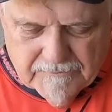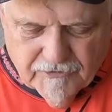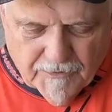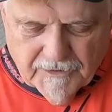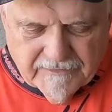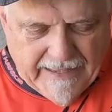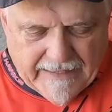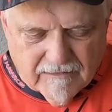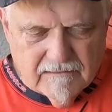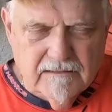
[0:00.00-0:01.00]
terminal
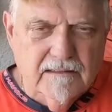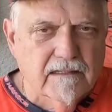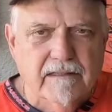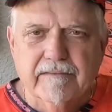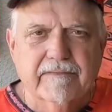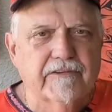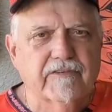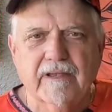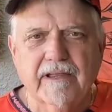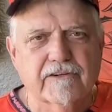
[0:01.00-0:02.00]
tackle, this
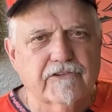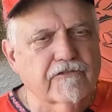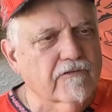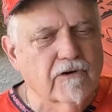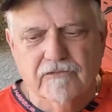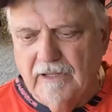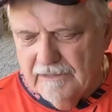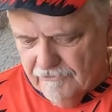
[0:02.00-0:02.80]
thing here just throws like a